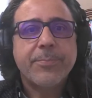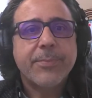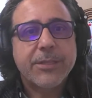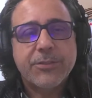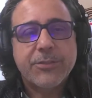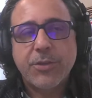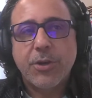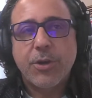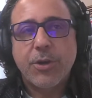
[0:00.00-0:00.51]

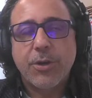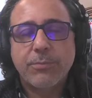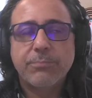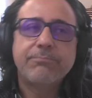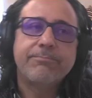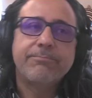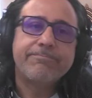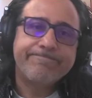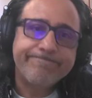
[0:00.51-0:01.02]
So,
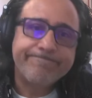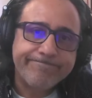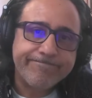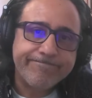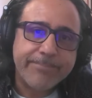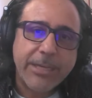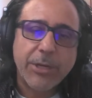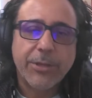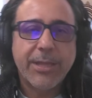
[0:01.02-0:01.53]

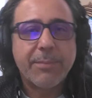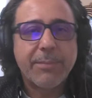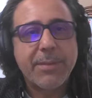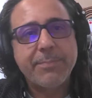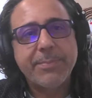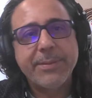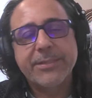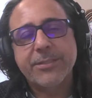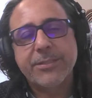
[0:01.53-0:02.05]
that might
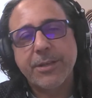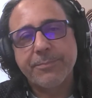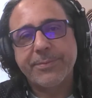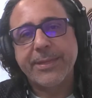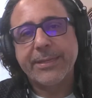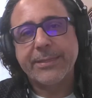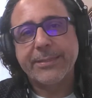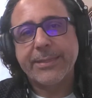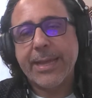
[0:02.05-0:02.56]
be
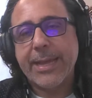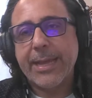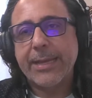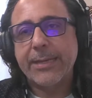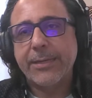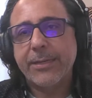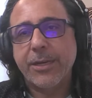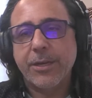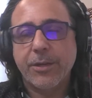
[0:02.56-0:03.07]
something
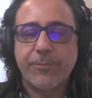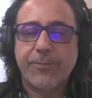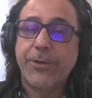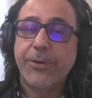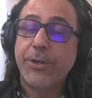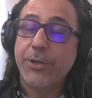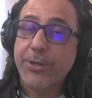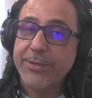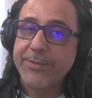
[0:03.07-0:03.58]
that for
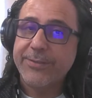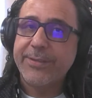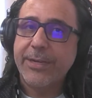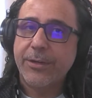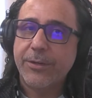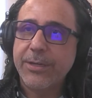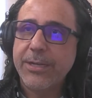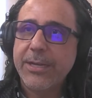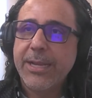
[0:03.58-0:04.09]
you to
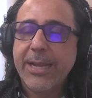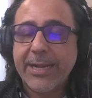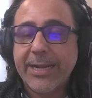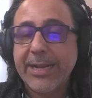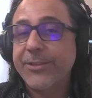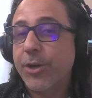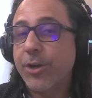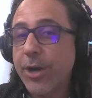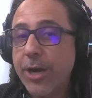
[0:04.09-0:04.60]
consider.
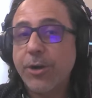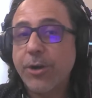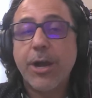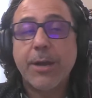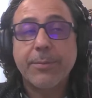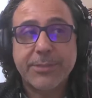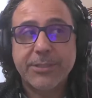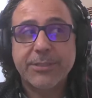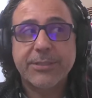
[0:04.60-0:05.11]
Again, there are
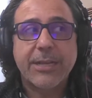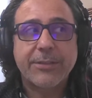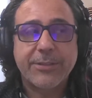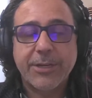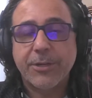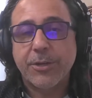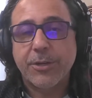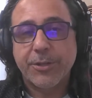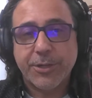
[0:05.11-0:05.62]
options out
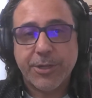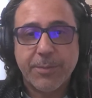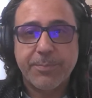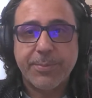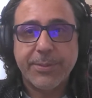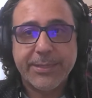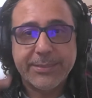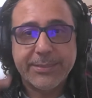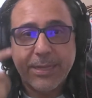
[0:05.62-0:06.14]
there in other
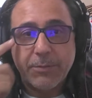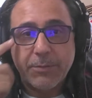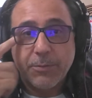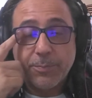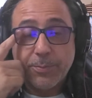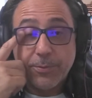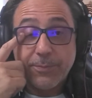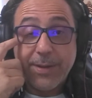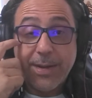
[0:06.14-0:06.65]
companies that will
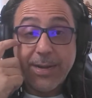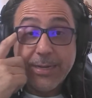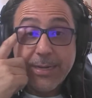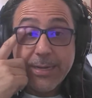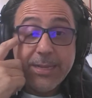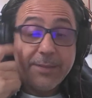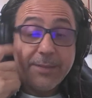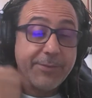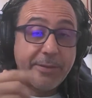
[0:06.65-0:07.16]
provide.
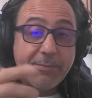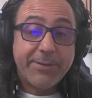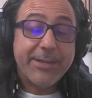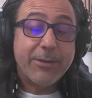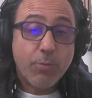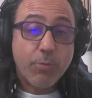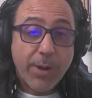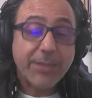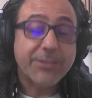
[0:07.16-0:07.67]
If you have any
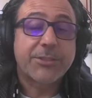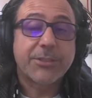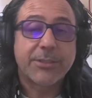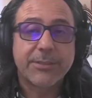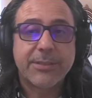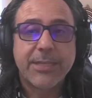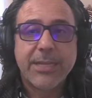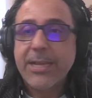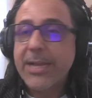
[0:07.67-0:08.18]

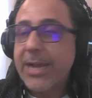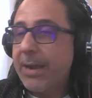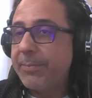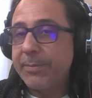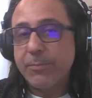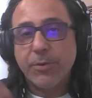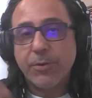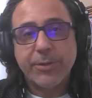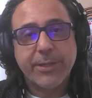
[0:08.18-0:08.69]
questions, I'll be
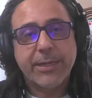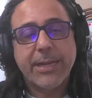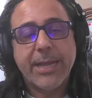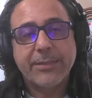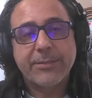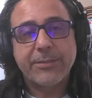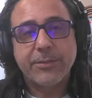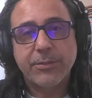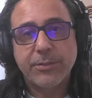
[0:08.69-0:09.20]
more than
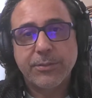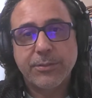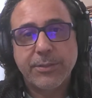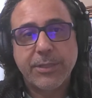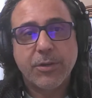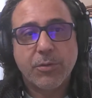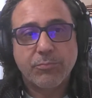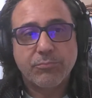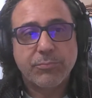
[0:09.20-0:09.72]
glad to
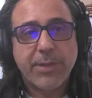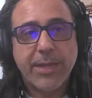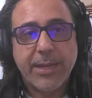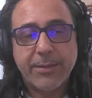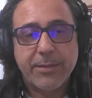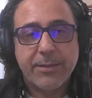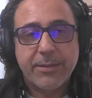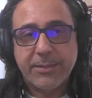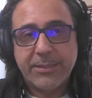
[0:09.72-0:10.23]

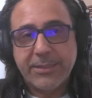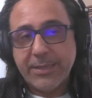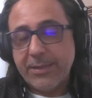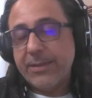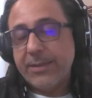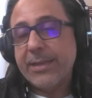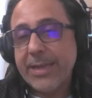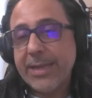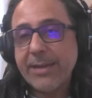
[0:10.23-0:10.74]

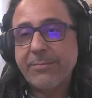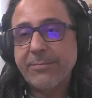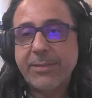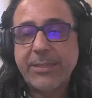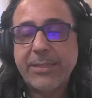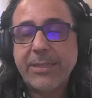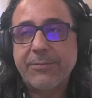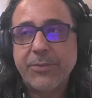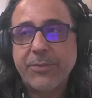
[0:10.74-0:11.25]

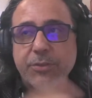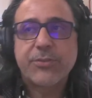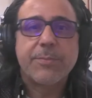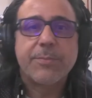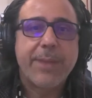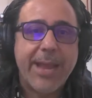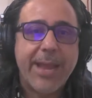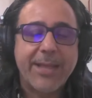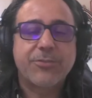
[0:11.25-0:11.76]
give you
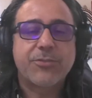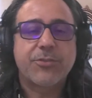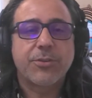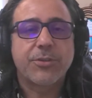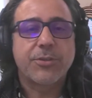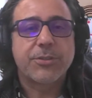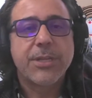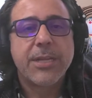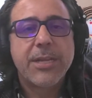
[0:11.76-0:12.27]
some
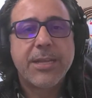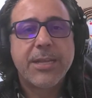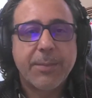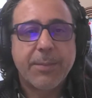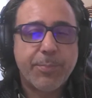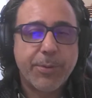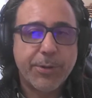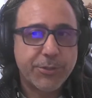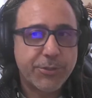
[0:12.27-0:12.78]
answers
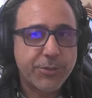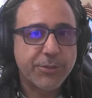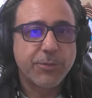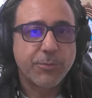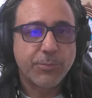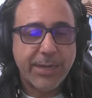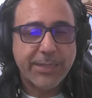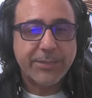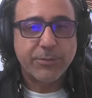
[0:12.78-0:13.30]
and point you in the
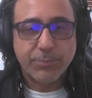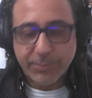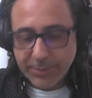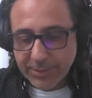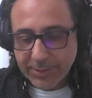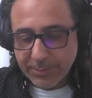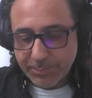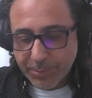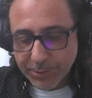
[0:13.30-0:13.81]
right
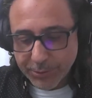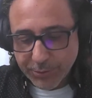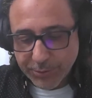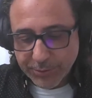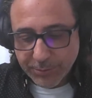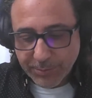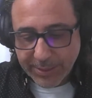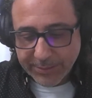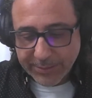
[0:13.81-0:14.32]

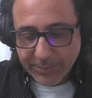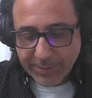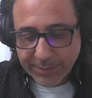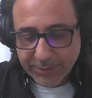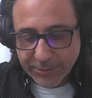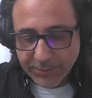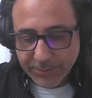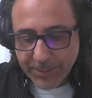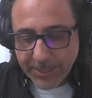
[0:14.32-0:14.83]

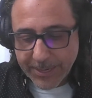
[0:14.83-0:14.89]
direction.